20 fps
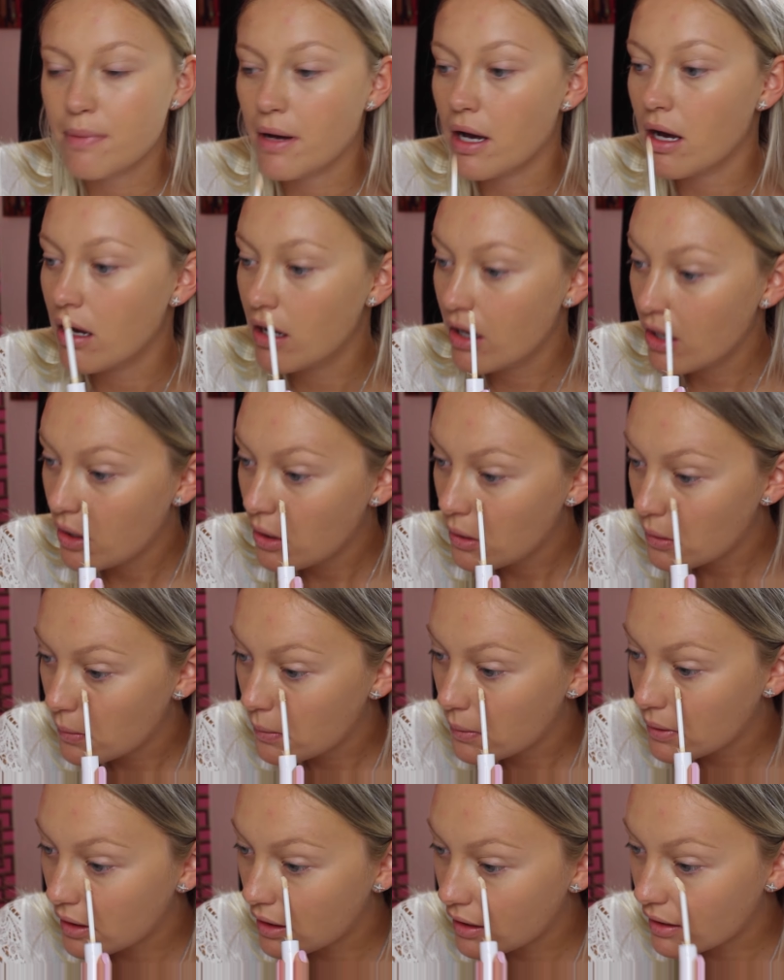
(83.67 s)
but
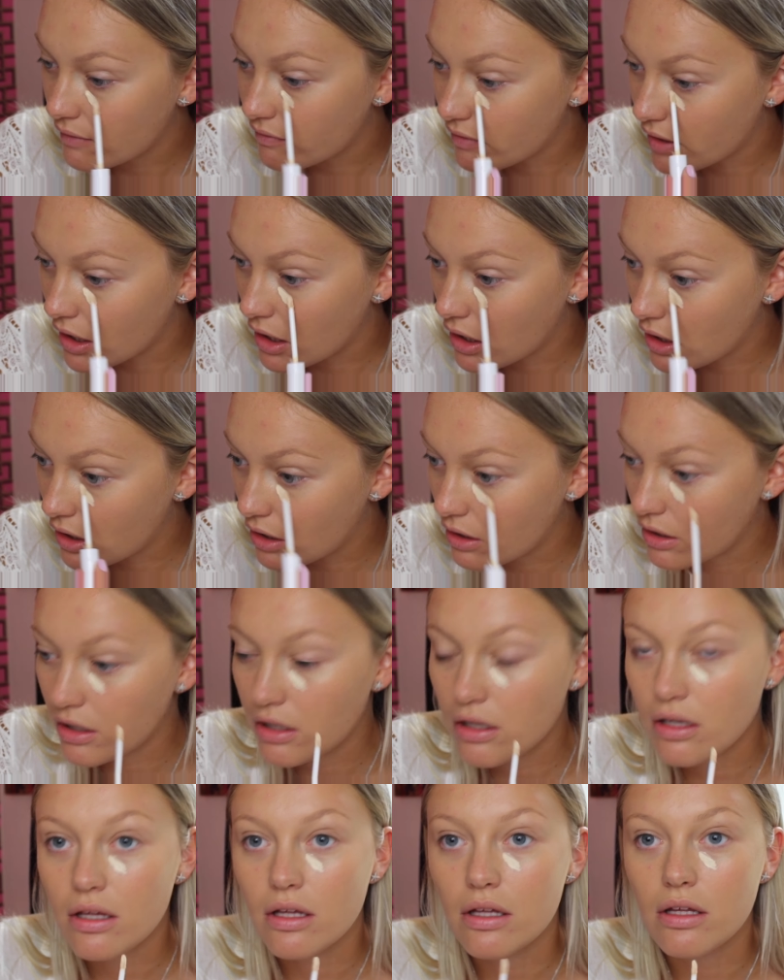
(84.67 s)
we're going to give it a
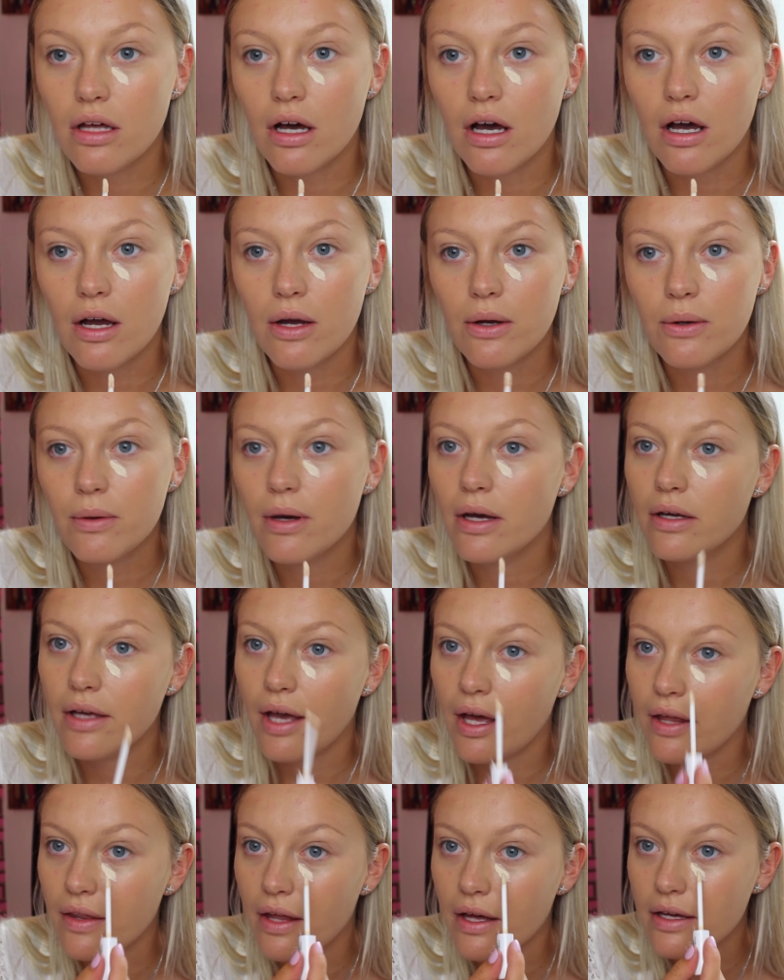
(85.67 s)
go.
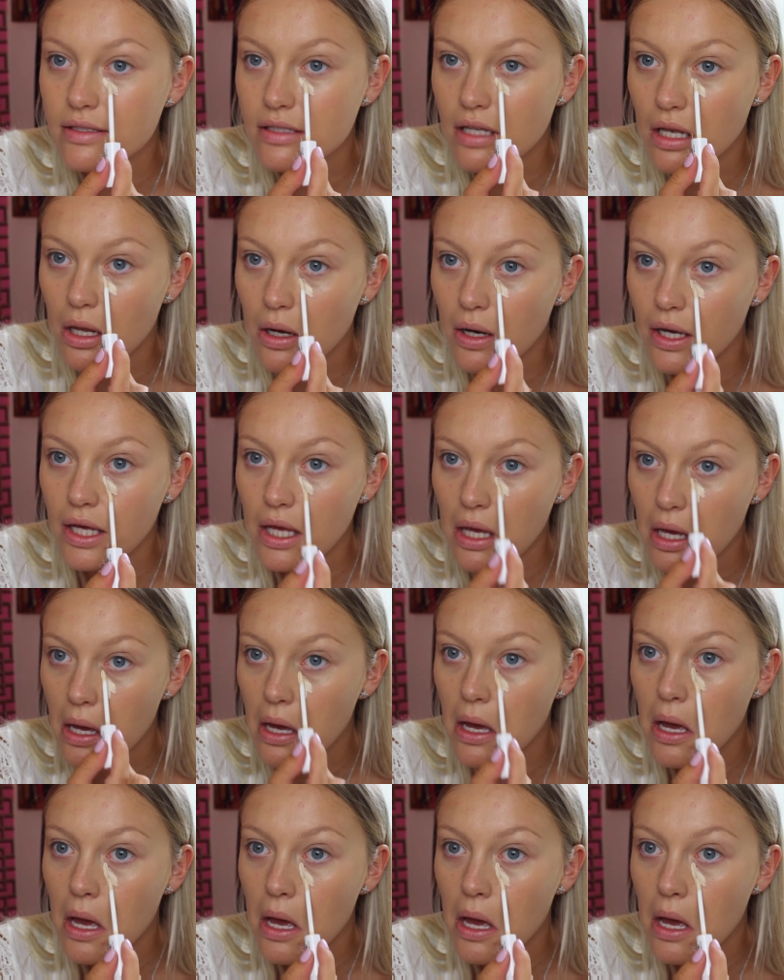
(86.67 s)
Okay, that is light.